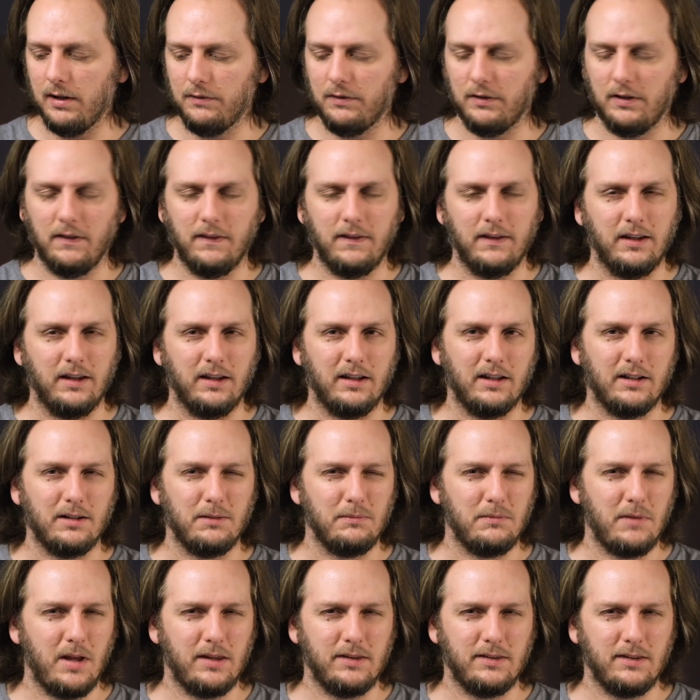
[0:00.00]
If anything, it kind of
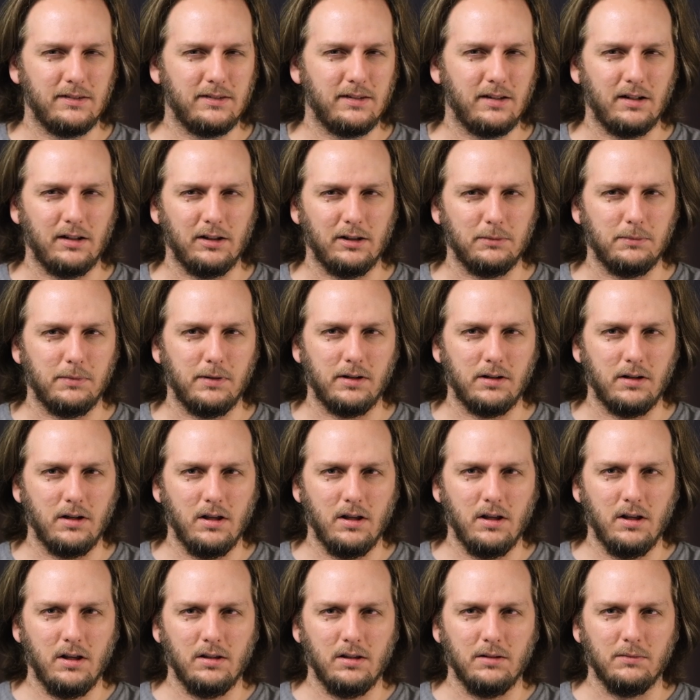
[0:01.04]
makes it sound a little bit
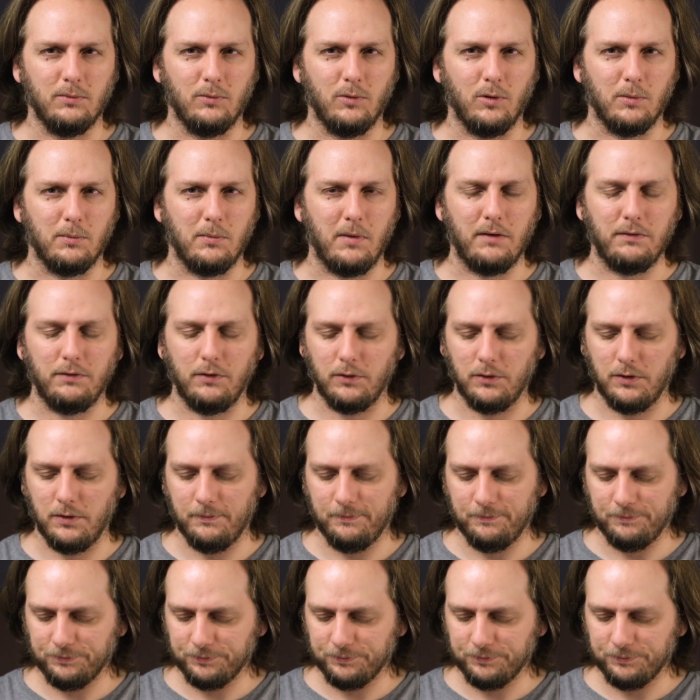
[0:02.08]
more muffled.